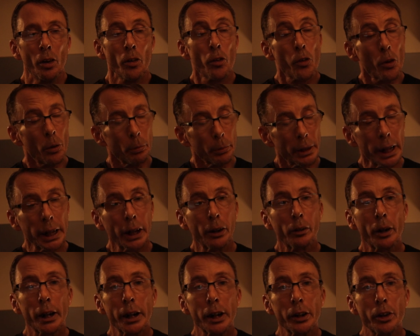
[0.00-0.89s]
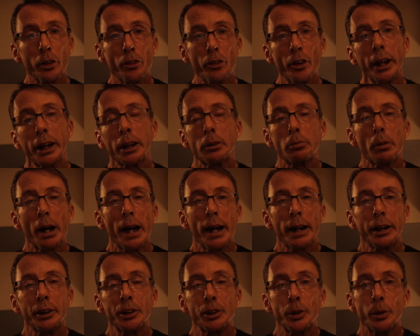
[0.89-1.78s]
So I'm getting ready to say
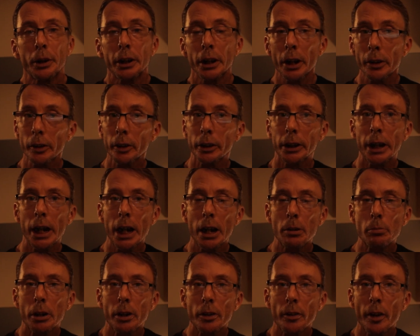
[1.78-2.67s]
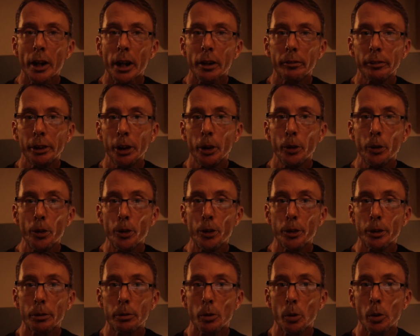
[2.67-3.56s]
goodbye to another camera that I've
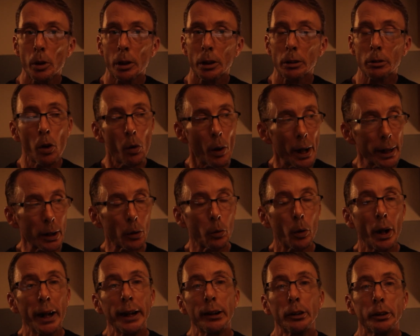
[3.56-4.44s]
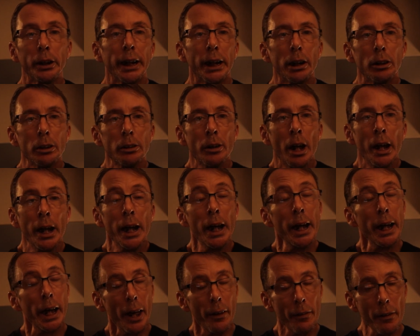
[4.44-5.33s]
used for quite a while now,
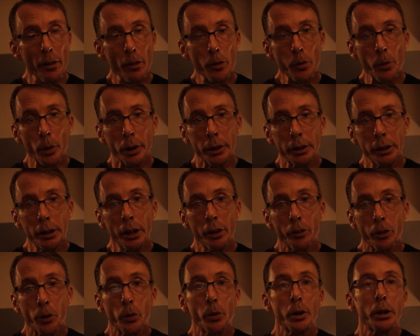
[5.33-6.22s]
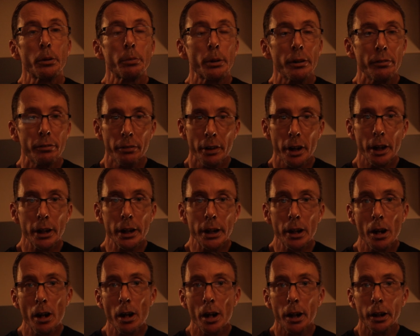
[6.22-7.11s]
and this one is going to be
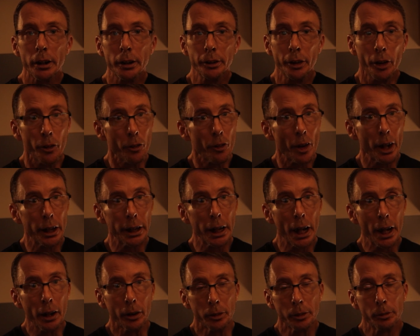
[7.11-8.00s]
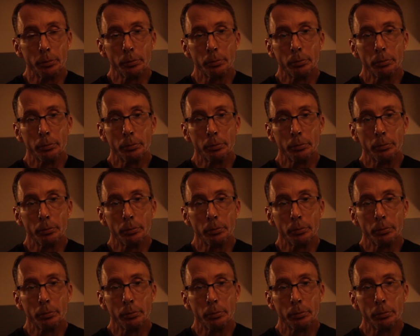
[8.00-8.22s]
very hard to set down.